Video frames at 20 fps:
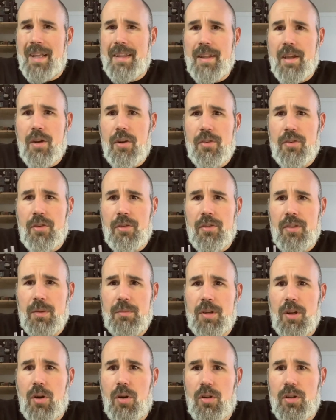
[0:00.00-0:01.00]
they also seem
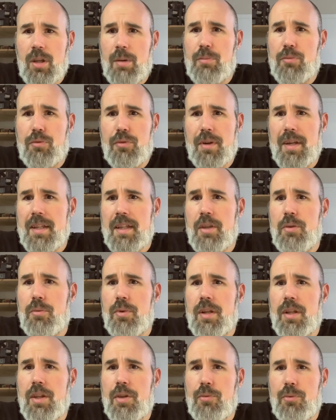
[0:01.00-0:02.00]
to hold up really,
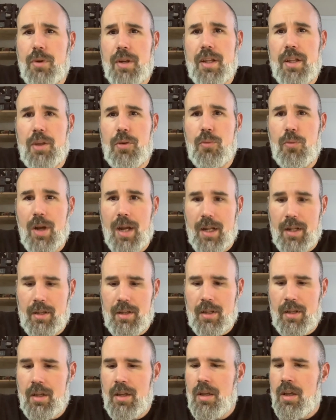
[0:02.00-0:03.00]
really, really
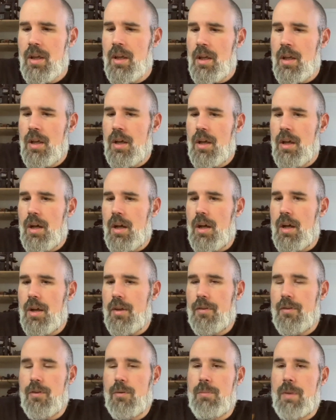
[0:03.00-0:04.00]
well.
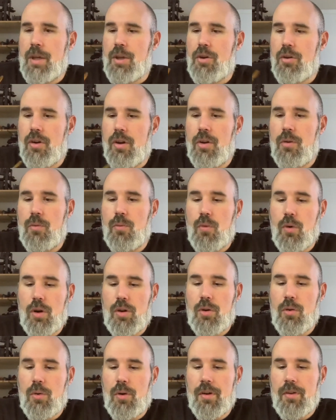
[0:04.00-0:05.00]
So my current
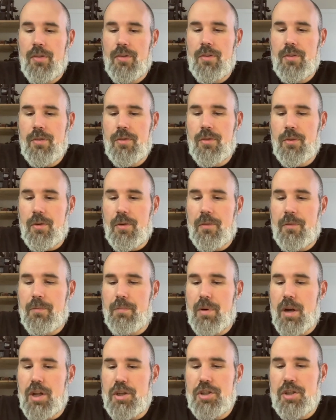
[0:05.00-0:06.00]
workhorse sort of
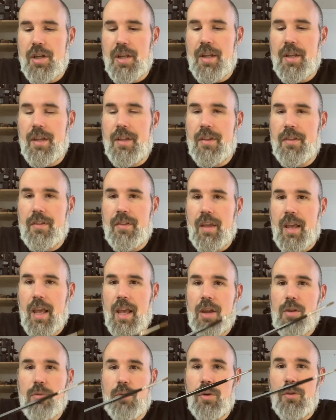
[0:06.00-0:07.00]
brush is
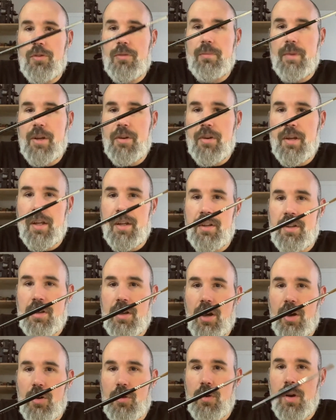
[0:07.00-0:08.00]
a Rosemary &
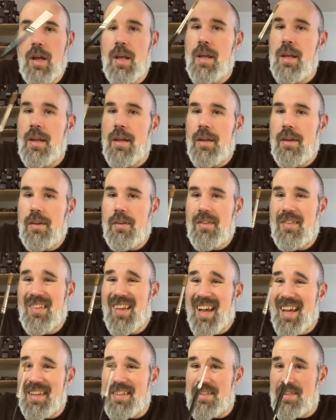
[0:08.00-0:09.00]
Co.
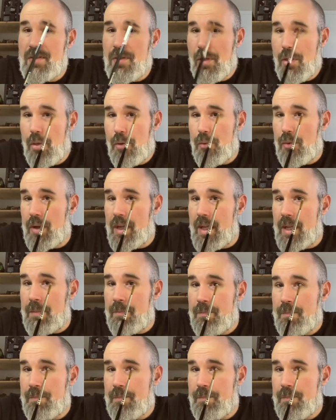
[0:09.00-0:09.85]
size 3,